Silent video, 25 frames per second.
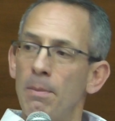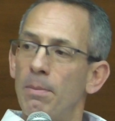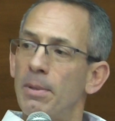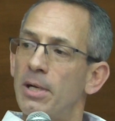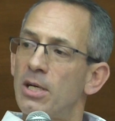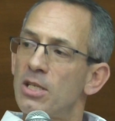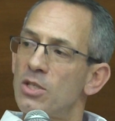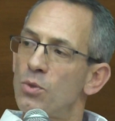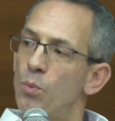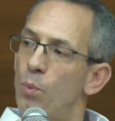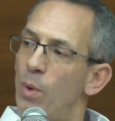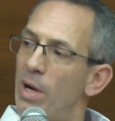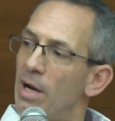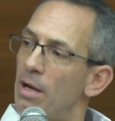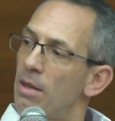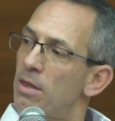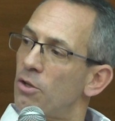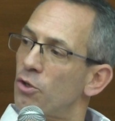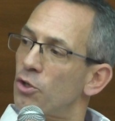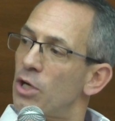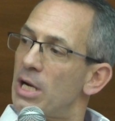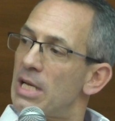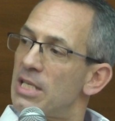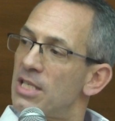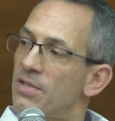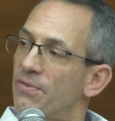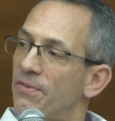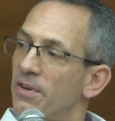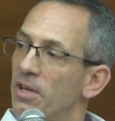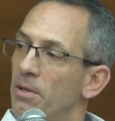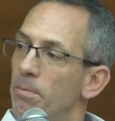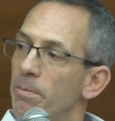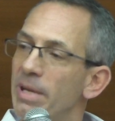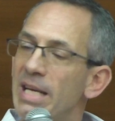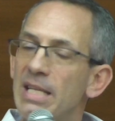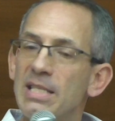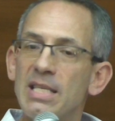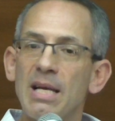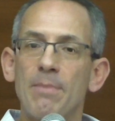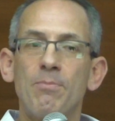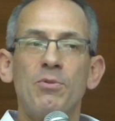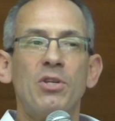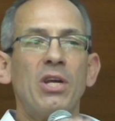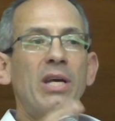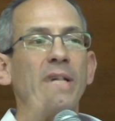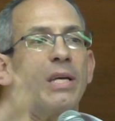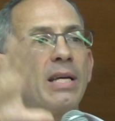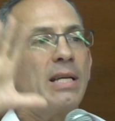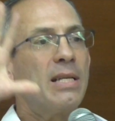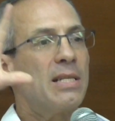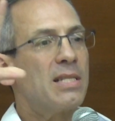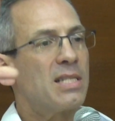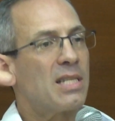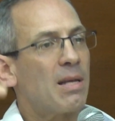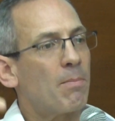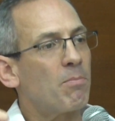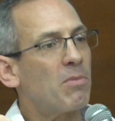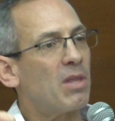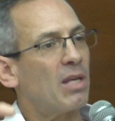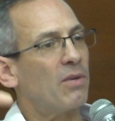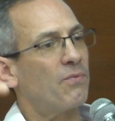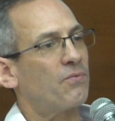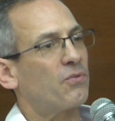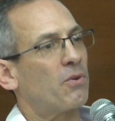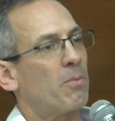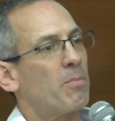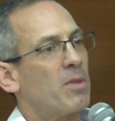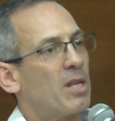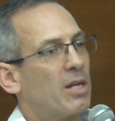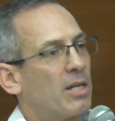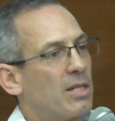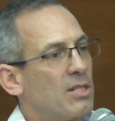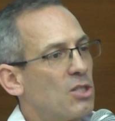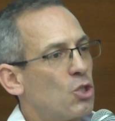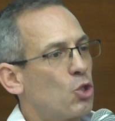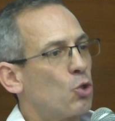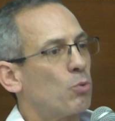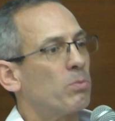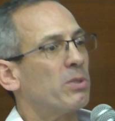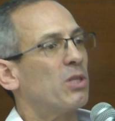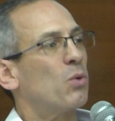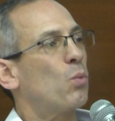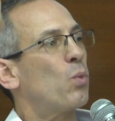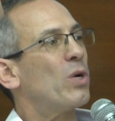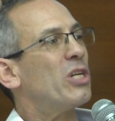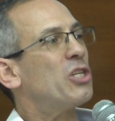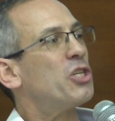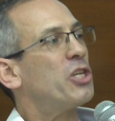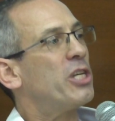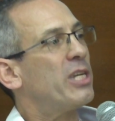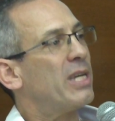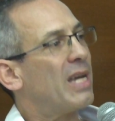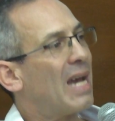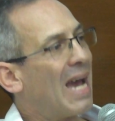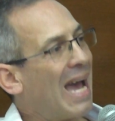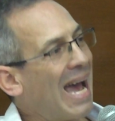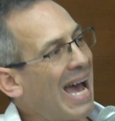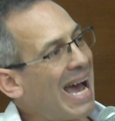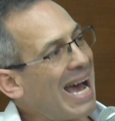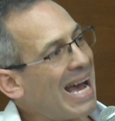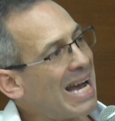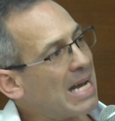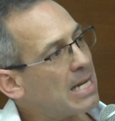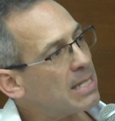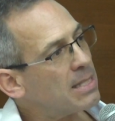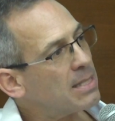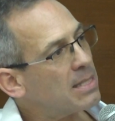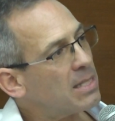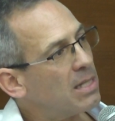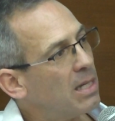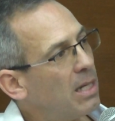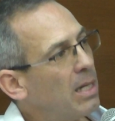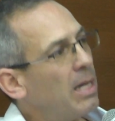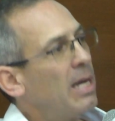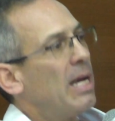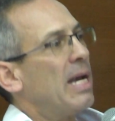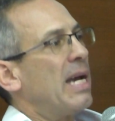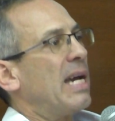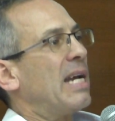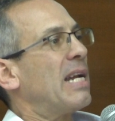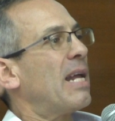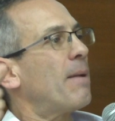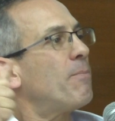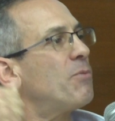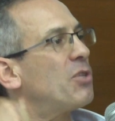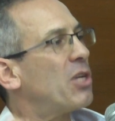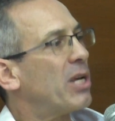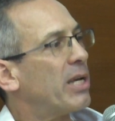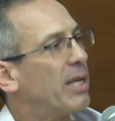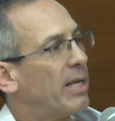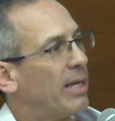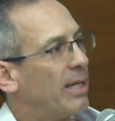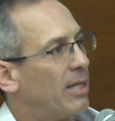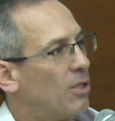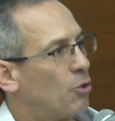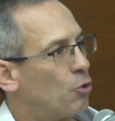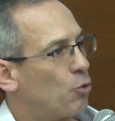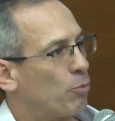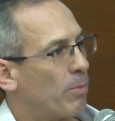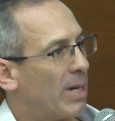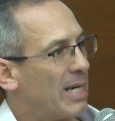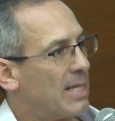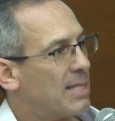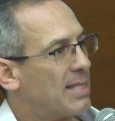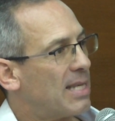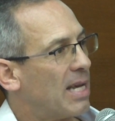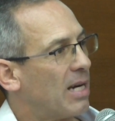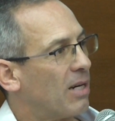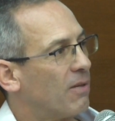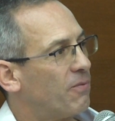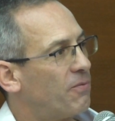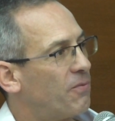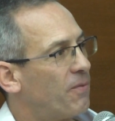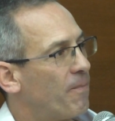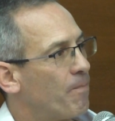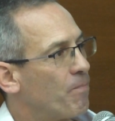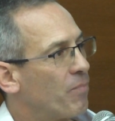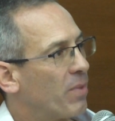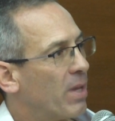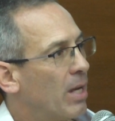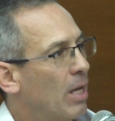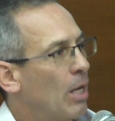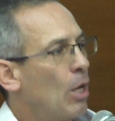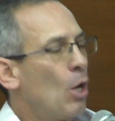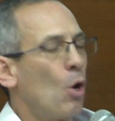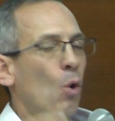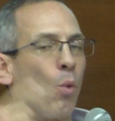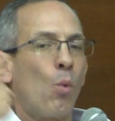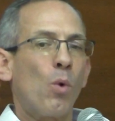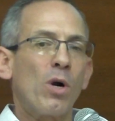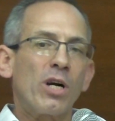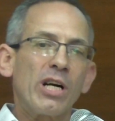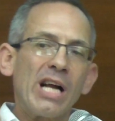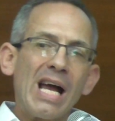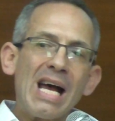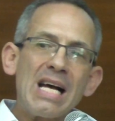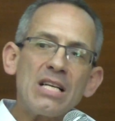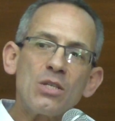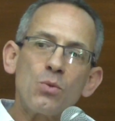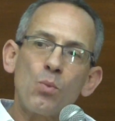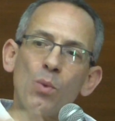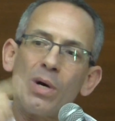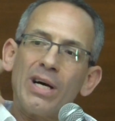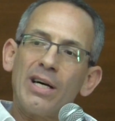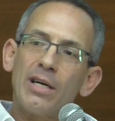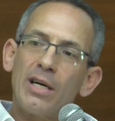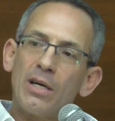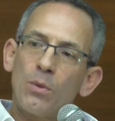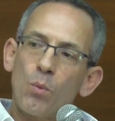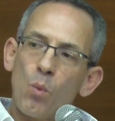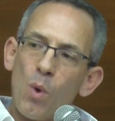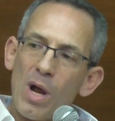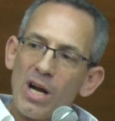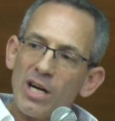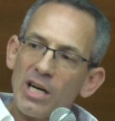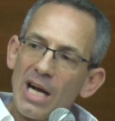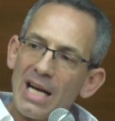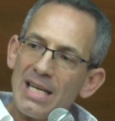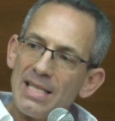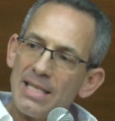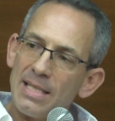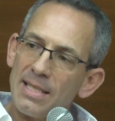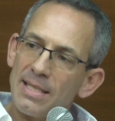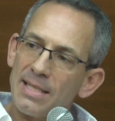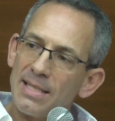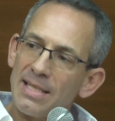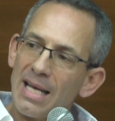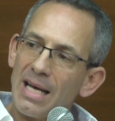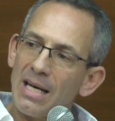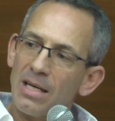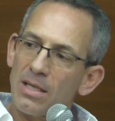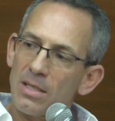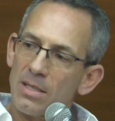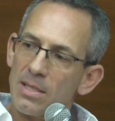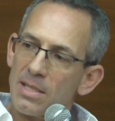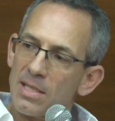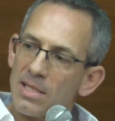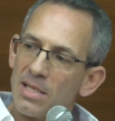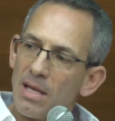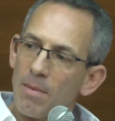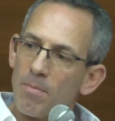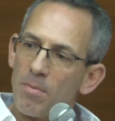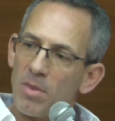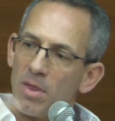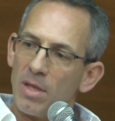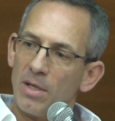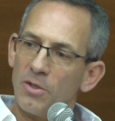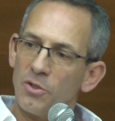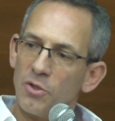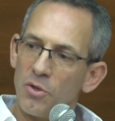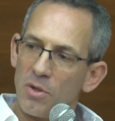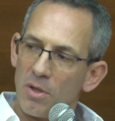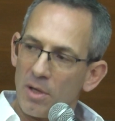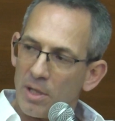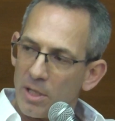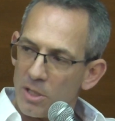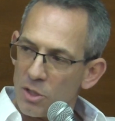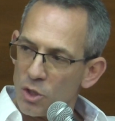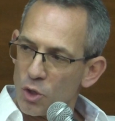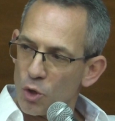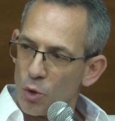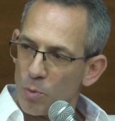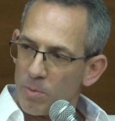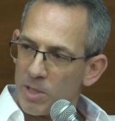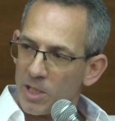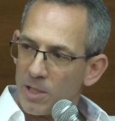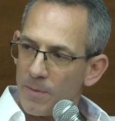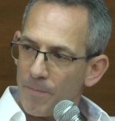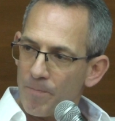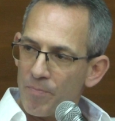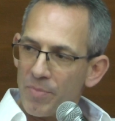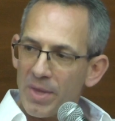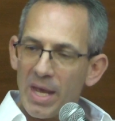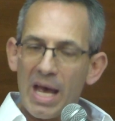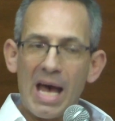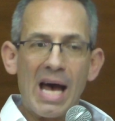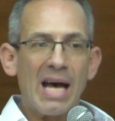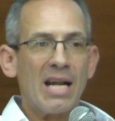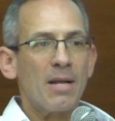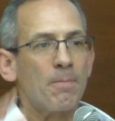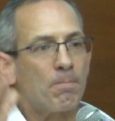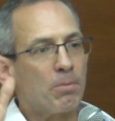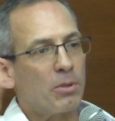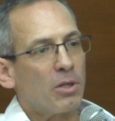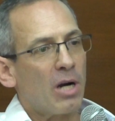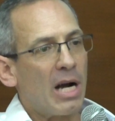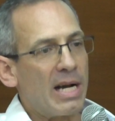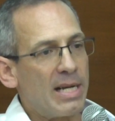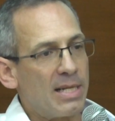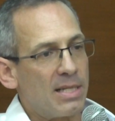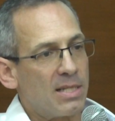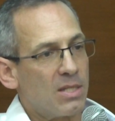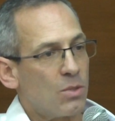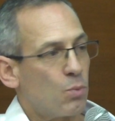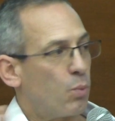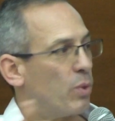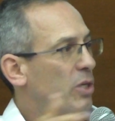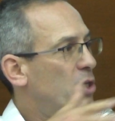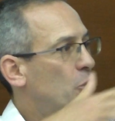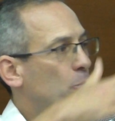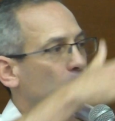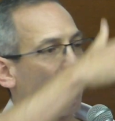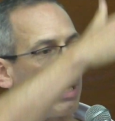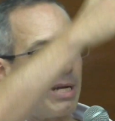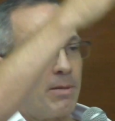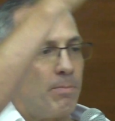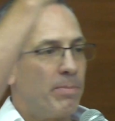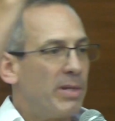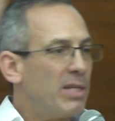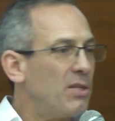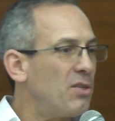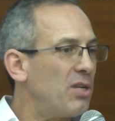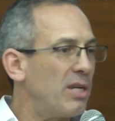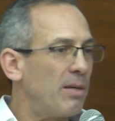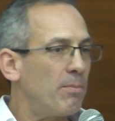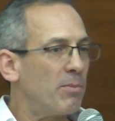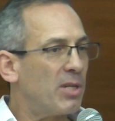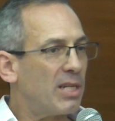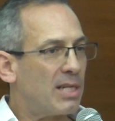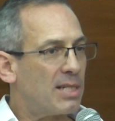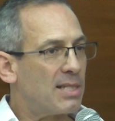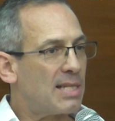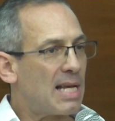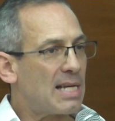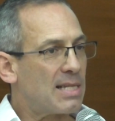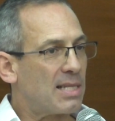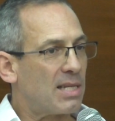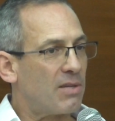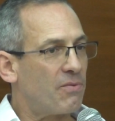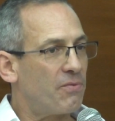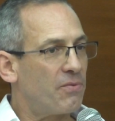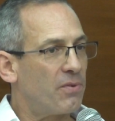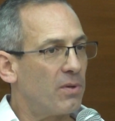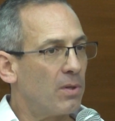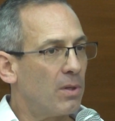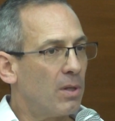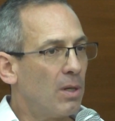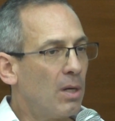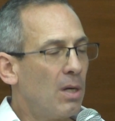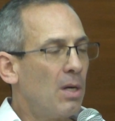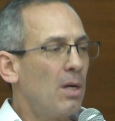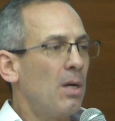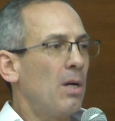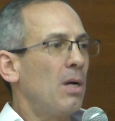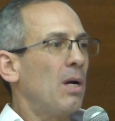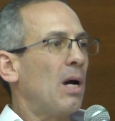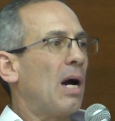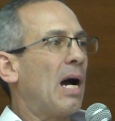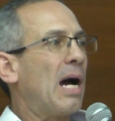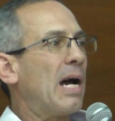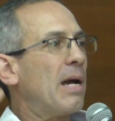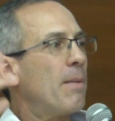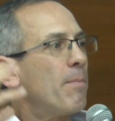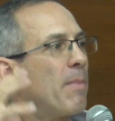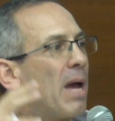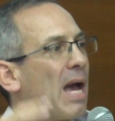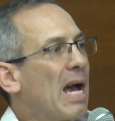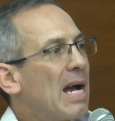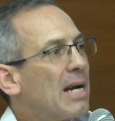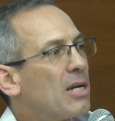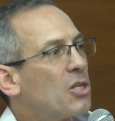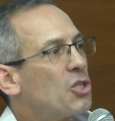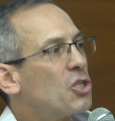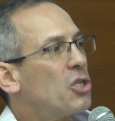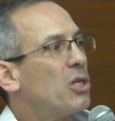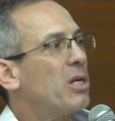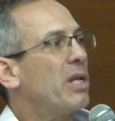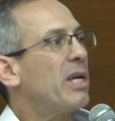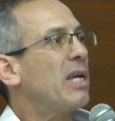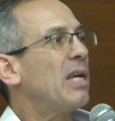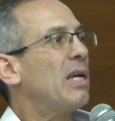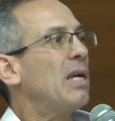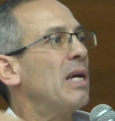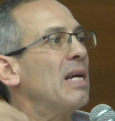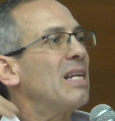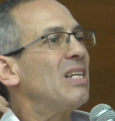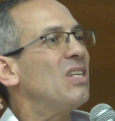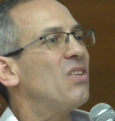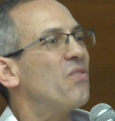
because wealth transfer means I'm taking something from the consumer which he has, and I'm taking it to myself. Whereas where I sell something to the consumer at a price which might be deemed excessive, I'm actually